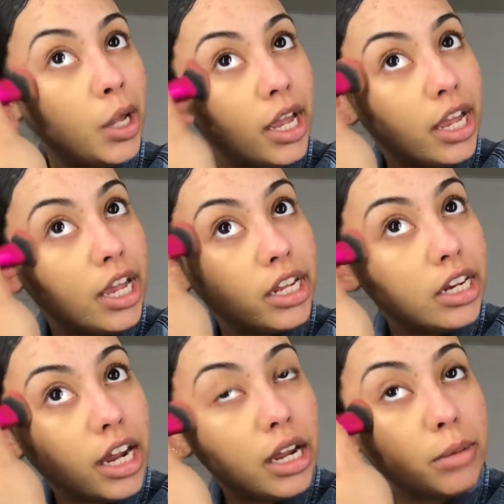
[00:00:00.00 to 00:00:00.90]
And
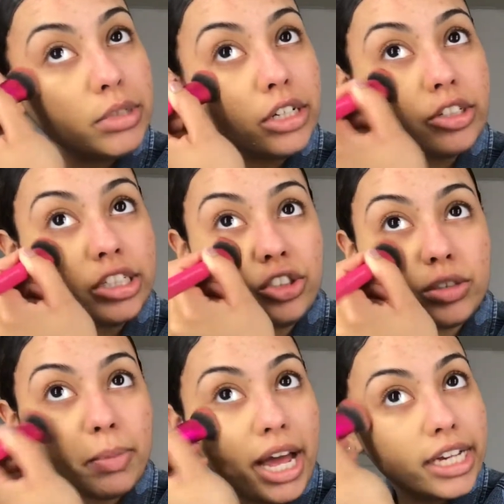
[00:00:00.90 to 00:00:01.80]
I'm literally
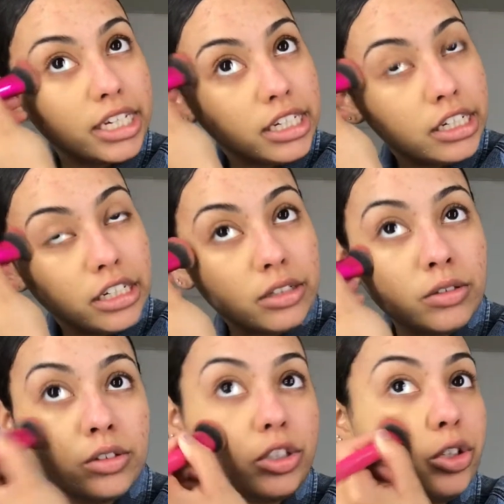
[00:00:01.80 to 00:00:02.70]
just packing it in.
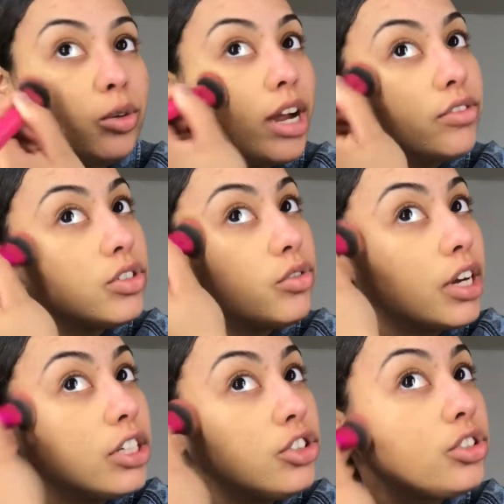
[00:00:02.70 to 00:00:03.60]
You don't have to
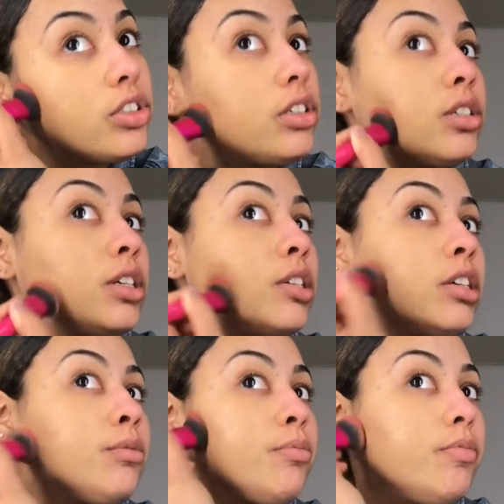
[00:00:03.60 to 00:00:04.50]
rush.
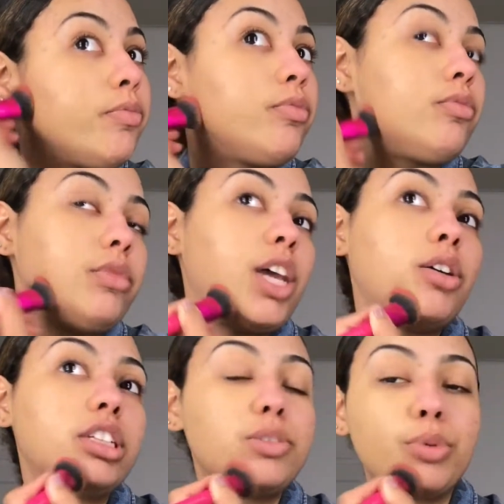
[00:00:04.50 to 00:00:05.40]
Now
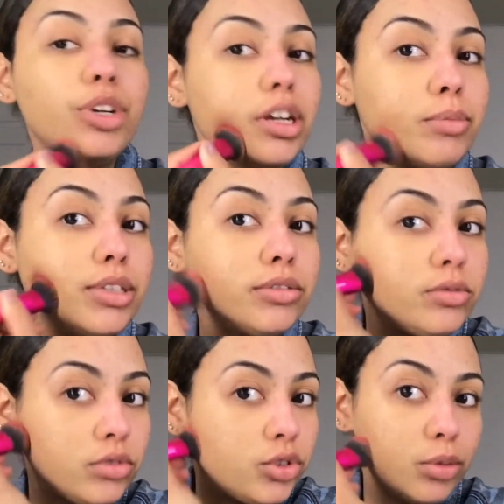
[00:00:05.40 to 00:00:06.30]
at this point, I've been
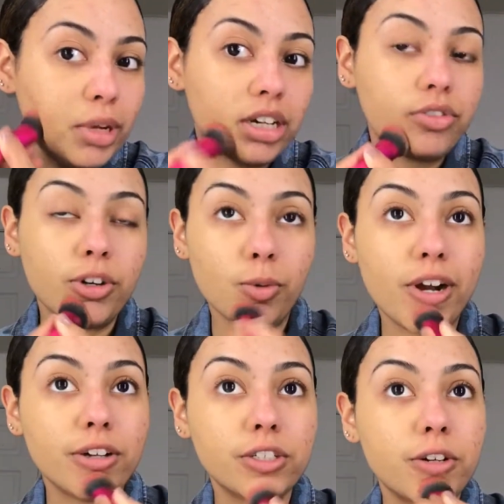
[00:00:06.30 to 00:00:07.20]
doing makeup for a
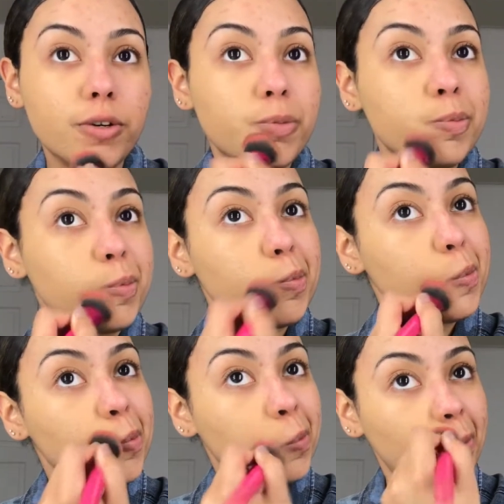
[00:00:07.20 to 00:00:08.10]
while, so
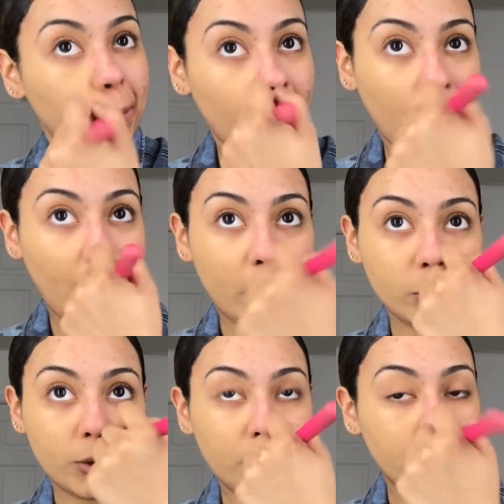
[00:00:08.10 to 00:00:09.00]
I
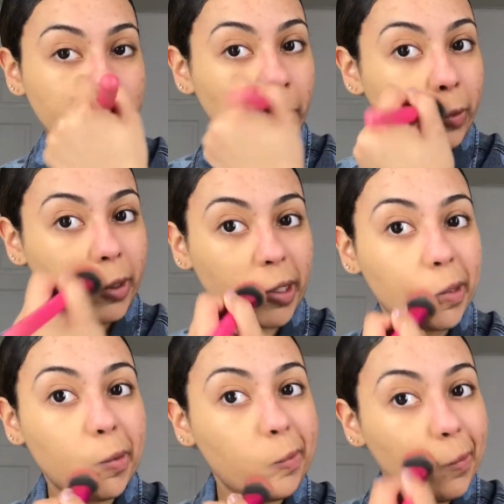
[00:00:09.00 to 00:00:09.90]
do it pretty
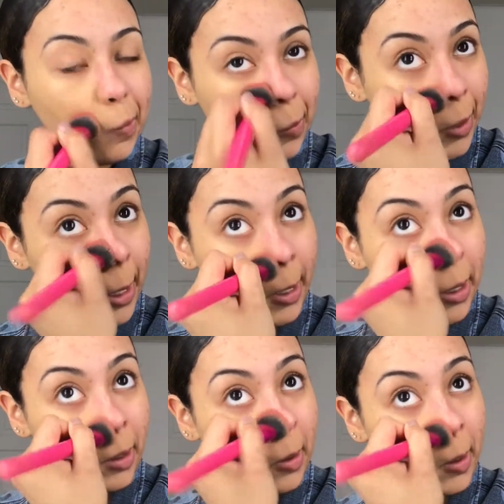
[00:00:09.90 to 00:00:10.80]
quick. But
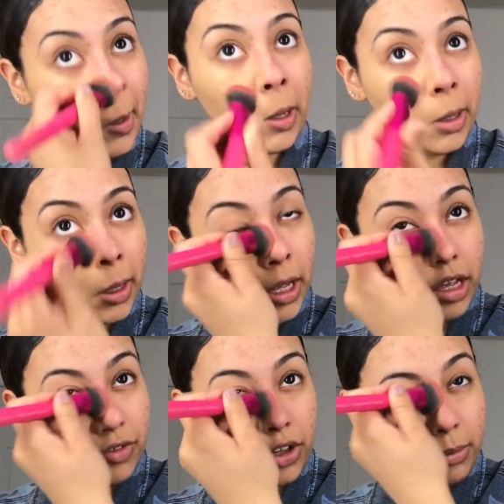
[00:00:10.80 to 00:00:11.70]

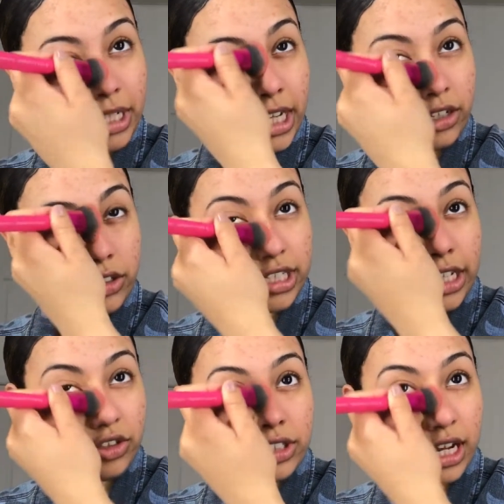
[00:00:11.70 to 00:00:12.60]
if you're a beginner,
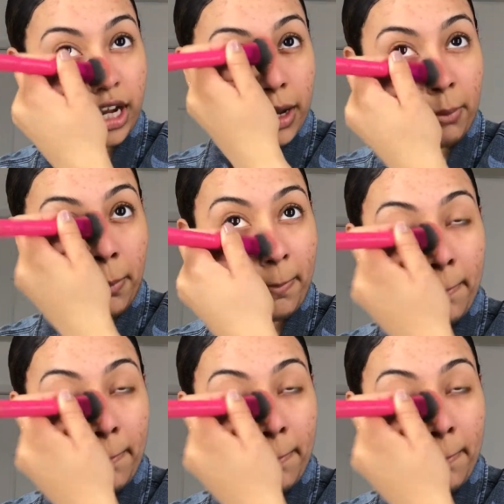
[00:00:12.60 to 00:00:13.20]
take your time.